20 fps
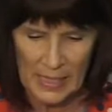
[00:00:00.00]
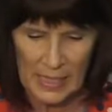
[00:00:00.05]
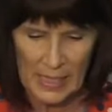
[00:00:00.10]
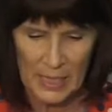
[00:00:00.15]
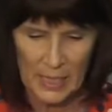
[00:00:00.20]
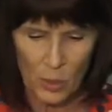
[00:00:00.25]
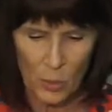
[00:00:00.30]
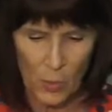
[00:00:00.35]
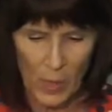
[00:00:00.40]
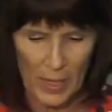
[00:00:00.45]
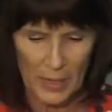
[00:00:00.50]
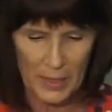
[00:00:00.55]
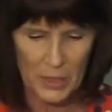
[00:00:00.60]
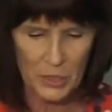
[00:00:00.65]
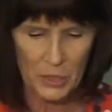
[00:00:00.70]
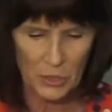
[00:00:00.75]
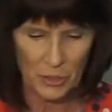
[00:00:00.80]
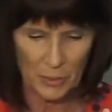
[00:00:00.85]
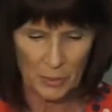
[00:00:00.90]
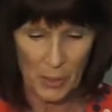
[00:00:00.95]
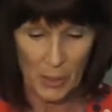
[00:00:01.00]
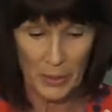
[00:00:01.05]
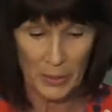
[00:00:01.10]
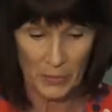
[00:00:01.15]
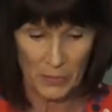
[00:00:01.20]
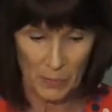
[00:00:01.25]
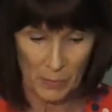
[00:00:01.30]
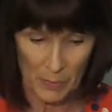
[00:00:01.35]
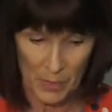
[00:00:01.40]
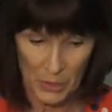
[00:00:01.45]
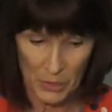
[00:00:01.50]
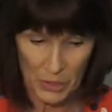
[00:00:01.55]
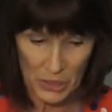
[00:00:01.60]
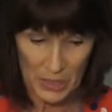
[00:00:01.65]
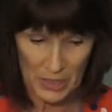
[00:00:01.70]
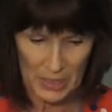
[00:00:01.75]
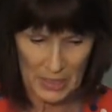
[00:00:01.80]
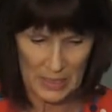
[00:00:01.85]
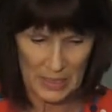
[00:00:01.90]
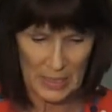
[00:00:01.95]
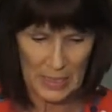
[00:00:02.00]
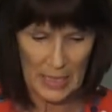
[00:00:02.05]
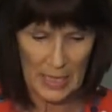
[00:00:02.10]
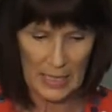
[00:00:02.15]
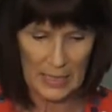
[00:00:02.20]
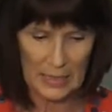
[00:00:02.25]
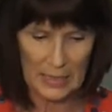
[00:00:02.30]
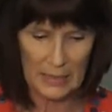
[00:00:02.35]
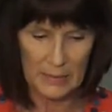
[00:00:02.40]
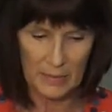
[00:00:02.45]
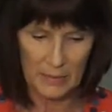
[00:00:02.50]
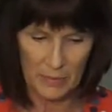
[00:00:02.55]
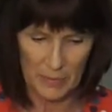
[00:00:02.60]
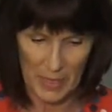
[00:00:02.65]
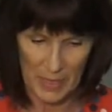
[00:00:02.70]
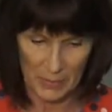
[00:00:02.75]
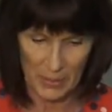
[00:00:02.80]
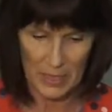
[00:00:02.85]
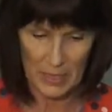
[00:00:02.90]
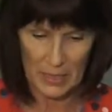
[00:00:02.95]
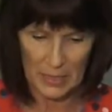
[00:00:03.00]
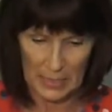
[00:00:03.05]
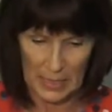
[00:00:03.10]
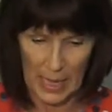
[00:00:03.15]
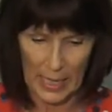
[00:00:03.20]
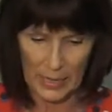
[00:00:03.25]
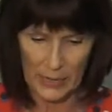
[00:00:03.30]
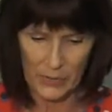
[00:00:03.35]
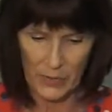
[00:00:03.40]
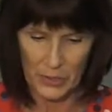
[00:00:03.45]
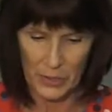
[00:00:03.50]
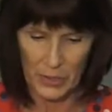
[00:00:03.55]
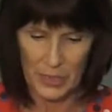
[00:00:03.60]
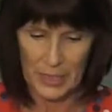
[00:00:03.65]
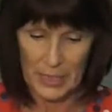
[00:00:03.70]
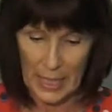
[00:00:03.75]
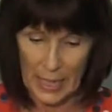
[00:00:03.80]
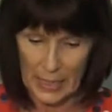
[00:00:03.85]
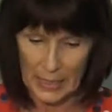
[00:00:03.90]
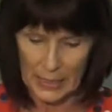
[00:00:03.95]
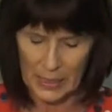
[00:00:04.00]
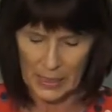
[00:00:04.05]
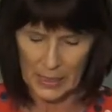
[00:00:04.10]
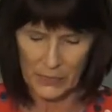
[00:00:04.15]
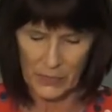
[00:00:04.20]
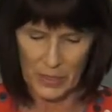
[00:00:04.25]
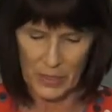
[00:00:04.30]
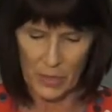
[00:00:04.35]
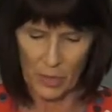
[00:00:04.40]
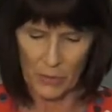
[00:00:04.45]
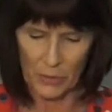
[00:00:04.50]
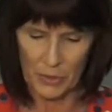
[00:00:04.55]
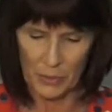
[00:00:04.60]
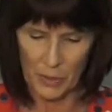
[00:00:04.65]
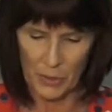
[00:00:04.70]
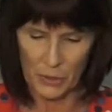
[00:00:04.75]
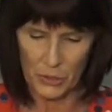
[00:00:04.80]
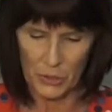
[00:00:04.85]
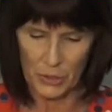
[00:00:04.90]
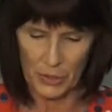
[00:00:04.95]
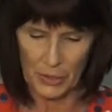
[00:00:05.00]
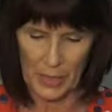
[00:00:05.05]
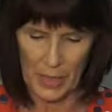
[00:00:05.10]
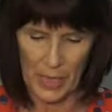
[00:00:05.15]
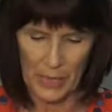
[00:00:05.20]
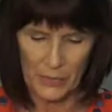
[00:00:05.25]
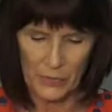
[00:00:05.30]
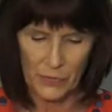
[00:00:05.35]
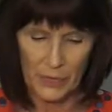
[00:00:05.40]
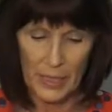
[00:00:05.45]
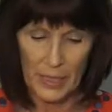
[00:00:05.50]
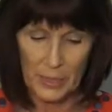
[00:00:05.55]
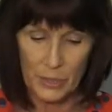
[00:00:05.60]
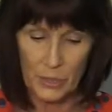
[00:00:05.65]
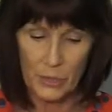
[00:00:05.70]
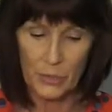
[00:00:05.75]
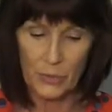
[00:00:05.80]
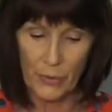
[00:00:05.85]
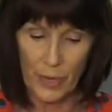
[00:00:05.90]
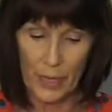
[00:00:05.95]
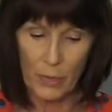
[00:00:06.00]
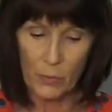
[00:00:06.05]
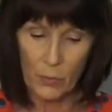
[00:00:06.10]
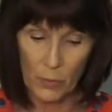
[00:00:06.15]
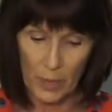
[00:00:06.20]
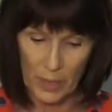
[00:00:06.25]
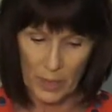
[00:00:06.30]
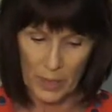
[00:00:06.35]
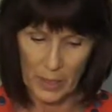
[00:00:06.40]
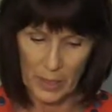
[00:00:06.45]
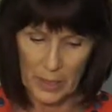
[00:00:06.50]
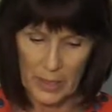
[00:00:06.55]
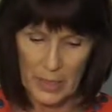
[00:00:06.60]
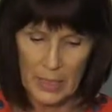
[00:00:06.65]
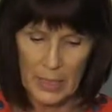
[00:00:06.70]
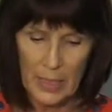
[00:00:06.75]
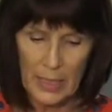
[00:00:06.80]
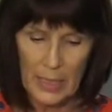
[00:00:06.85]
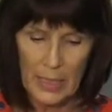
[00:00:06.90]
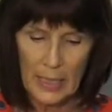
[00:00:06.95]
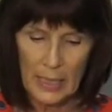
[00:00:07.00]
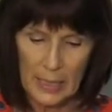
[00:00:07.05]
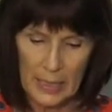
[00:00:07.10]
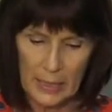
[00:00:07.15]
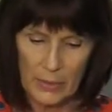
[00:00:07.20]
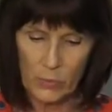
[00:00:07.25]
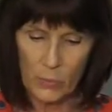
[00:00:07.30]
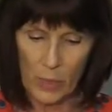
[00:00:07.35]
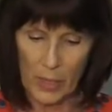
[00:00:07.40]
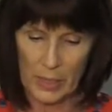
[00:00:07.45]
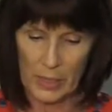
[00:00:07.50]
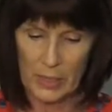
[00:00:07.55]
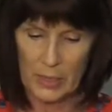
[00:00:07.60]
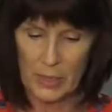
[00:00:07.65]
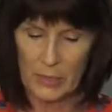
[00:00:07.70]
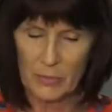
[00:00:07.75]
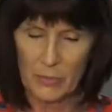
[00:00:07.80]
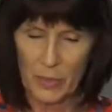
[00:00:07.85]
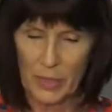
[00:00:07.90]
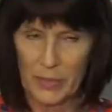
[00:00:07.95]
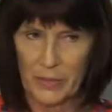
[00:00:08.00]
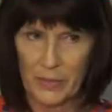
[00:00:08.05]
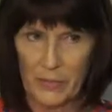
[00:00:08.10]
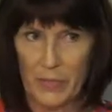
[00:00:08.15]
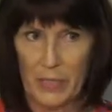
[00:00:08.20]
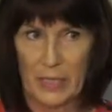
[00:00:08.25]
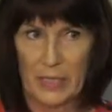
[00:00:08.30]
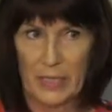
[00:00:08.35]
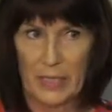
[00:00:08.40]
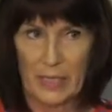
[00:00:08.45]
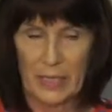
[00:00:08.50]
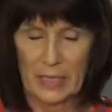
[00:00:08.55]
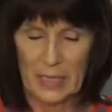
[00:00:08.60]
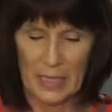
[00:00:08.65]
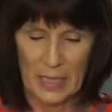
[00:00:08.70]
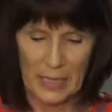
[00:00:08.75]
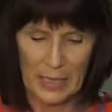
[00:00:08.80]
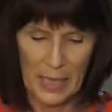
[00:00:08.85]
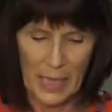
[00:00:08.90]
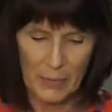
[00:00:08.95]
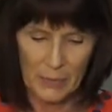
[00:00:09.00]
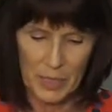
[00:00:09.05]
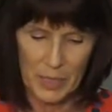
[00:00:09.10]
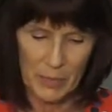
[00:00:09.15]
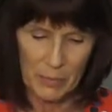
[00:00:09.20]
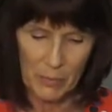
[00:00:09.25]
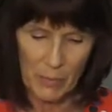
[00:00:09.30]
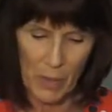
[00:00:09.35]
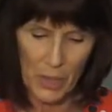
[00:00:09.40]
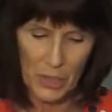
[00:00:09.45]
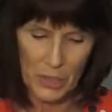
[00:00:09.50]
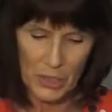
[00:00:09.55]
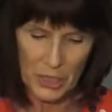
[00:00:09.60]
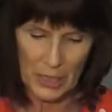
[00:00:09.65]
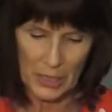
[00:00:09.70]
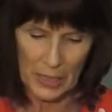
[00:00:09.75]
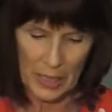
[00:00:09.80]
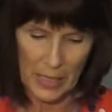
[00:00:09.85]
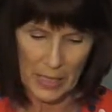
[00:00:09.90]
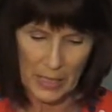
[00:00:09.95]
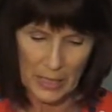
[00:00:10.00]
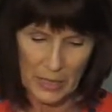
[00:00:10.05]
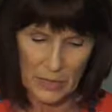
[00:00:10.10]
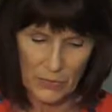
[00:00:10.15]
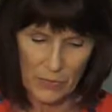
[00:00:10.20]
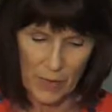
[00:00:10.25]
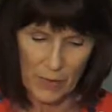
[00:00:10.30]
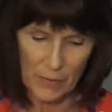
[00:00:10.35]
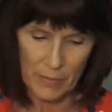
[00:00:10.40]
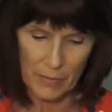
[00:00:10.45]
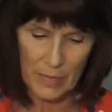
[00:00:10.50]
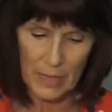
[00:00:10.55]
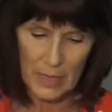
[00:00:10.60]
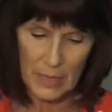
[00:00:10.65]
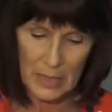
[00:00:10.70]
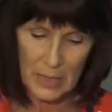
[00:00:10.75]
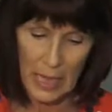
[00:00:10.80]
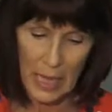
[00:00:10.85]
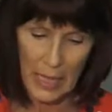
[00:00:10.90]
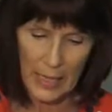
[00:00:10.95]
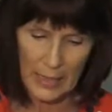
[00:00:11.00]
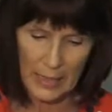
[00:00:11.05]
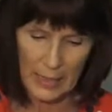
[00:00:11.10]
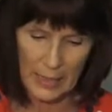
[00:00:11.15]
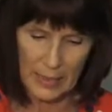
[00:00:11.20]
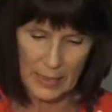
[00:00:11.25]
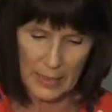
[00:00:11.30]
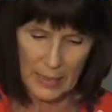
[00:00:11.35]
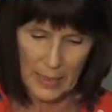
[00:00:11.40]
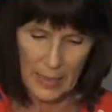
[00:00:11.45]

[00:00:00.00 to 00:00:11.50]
So while his turmoil of emotions and maybe this lack of understanding of his own emotional life led to great works, it was one of the very things that kept him marginalized from society.